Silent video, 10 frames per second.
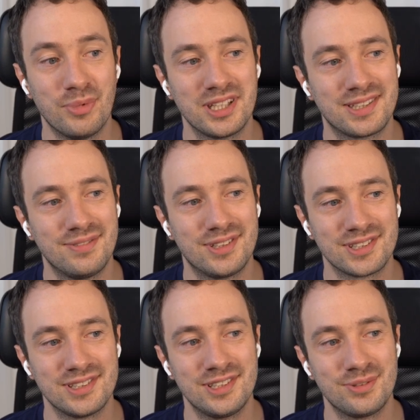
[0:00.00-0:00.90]
main activity
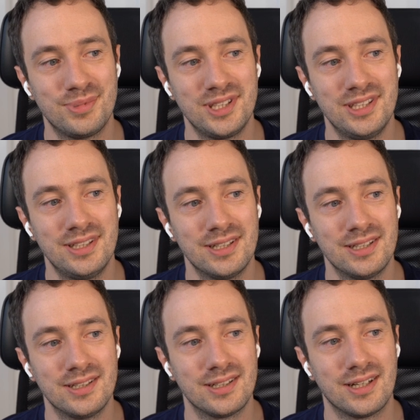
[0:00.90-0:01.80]
doesn't need to be
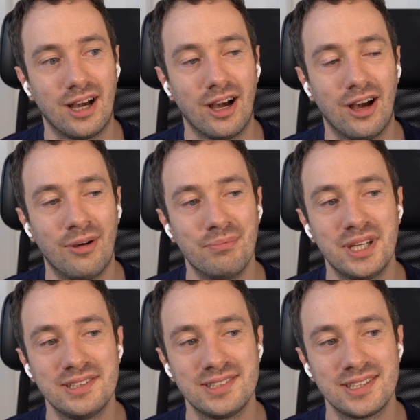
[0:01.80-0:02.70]

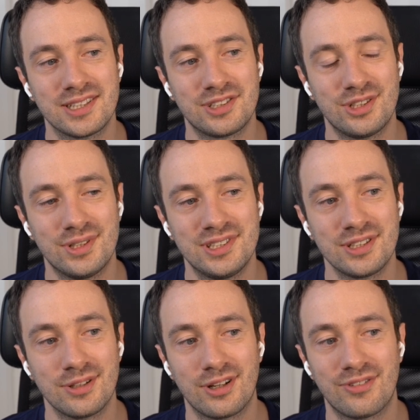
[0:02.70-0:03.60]
amazing at
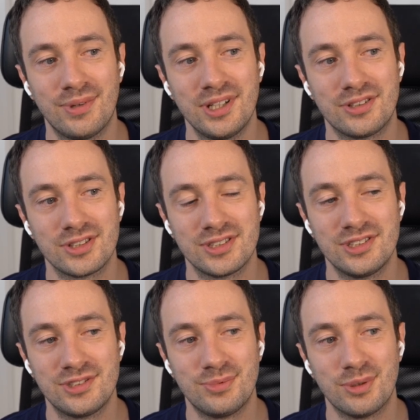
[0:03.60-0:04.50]
generating a lot of money. It just
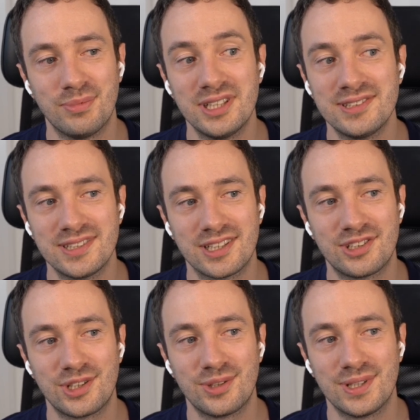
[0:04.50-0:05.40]
needs to be amazing at
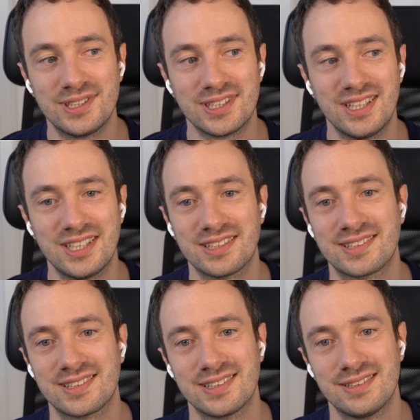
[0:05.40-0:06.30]
generating
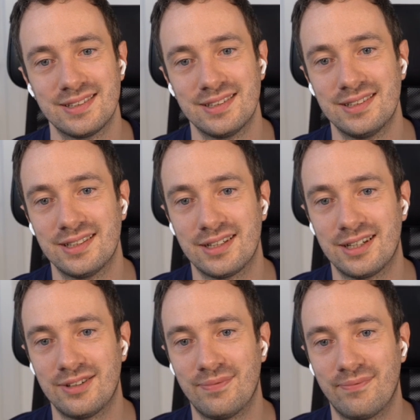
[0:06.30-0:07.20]
links,
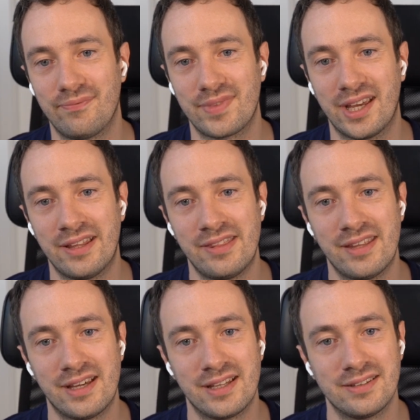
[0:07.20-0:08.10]
and
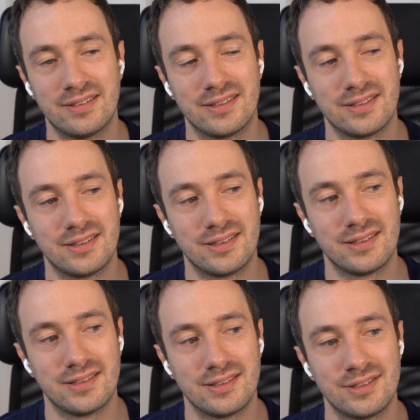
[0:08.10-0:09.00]
then
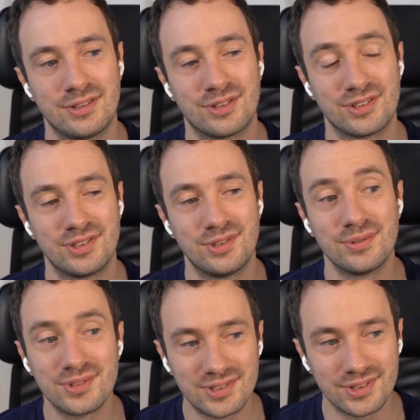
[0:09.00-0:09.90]
just
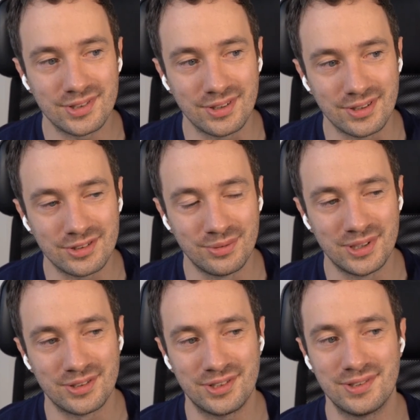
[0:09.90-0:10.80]
use the
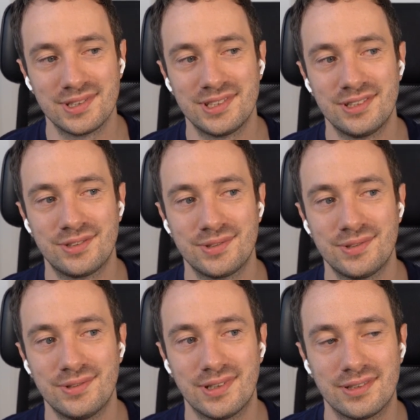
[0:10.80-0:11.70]
domain authority
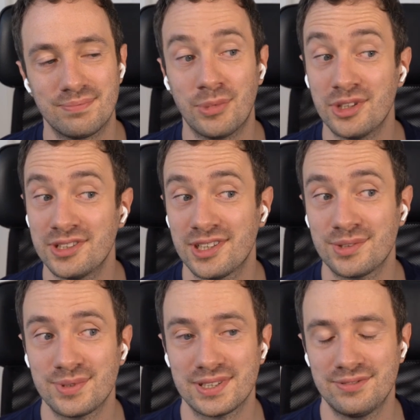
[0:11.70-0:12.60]
to
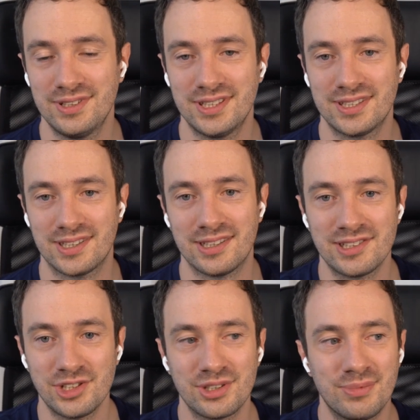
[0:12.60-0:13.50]
monetize with affiliate and
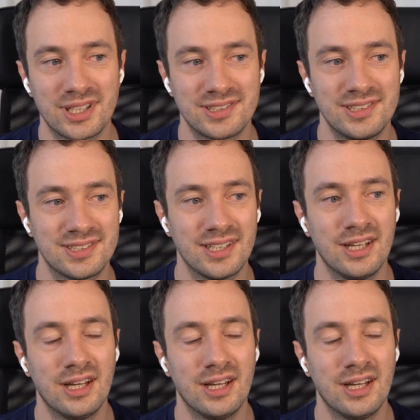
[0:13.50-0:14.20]
essentially make this